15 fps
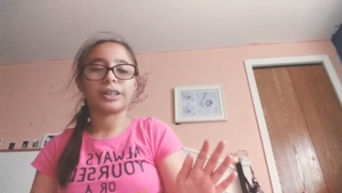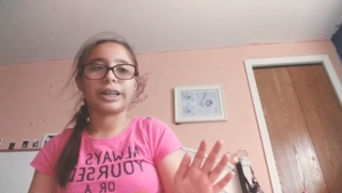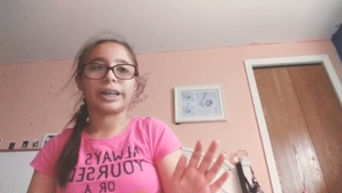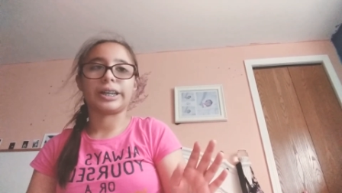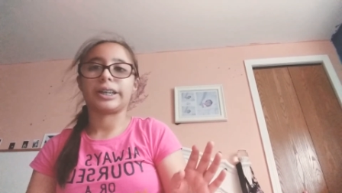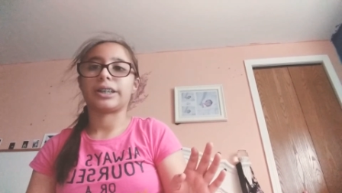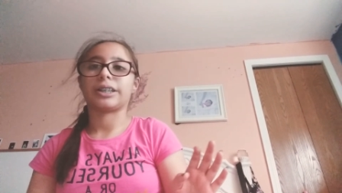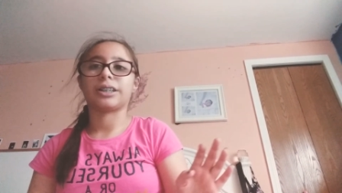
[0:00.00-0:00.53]

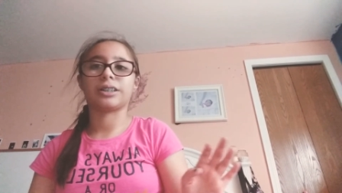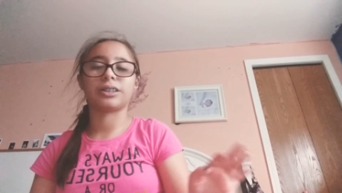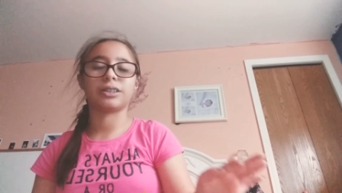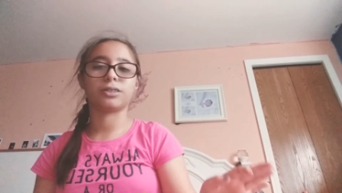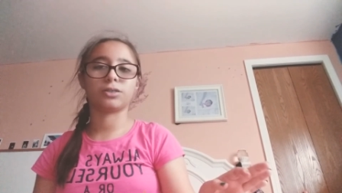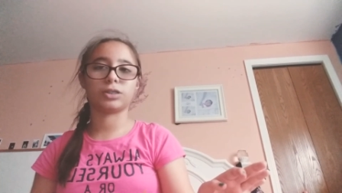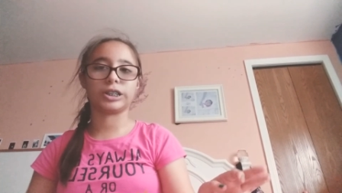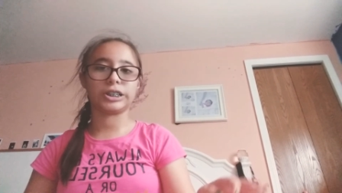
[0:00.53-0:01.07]
Like
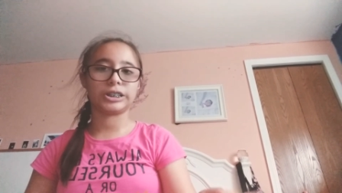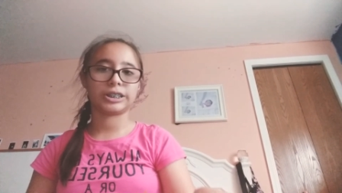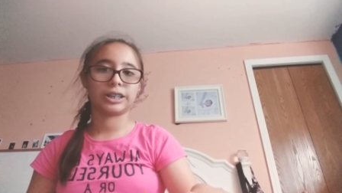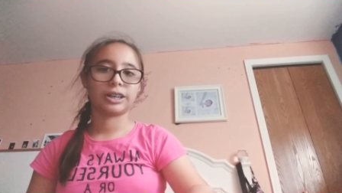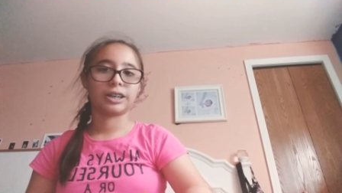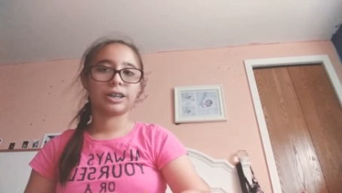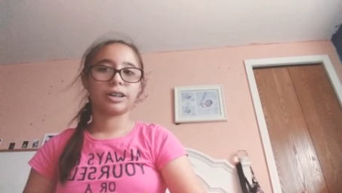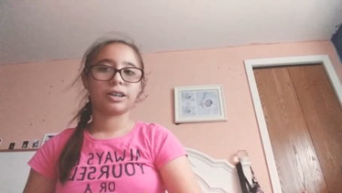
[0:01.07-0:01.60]
just
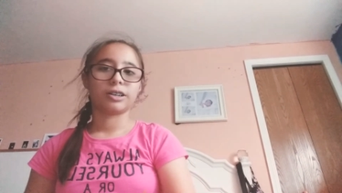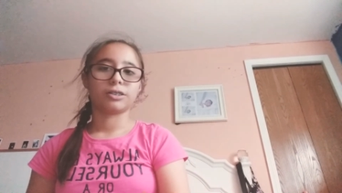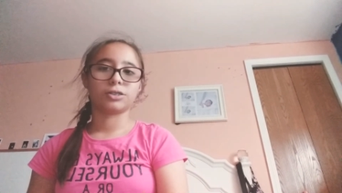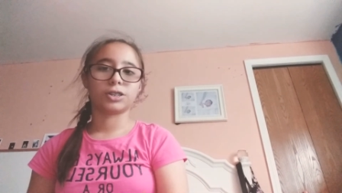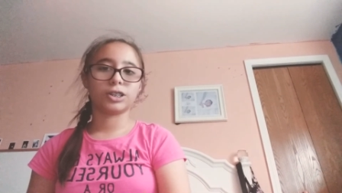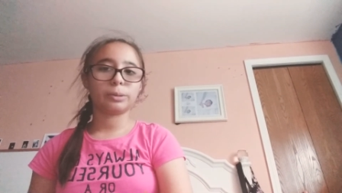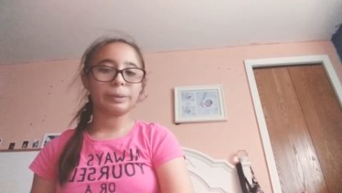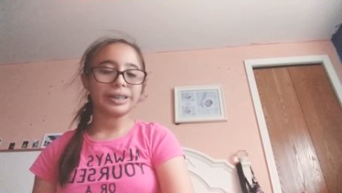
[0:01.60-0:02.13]

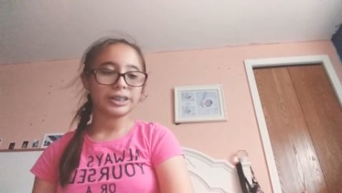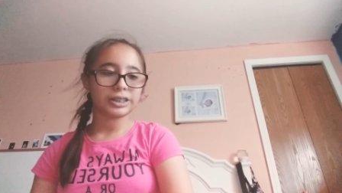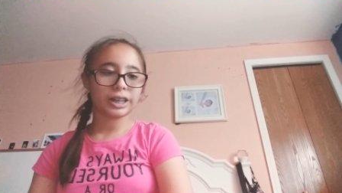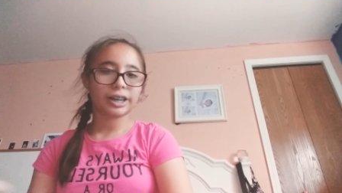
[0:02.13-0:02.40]
do the best